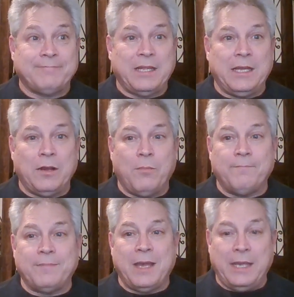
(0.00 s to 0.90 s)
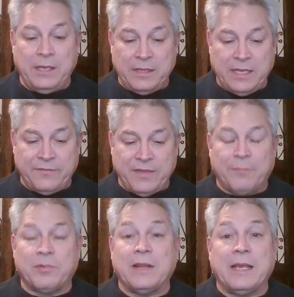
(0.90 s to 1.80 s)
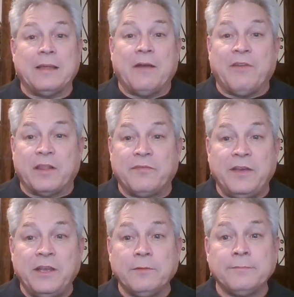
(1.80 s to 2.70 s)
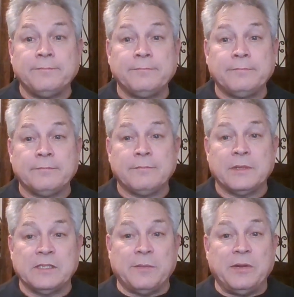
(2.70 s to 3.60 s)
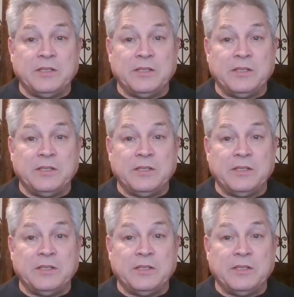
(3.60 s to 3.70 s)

you know, you could think of the emperor like a father figure, somebody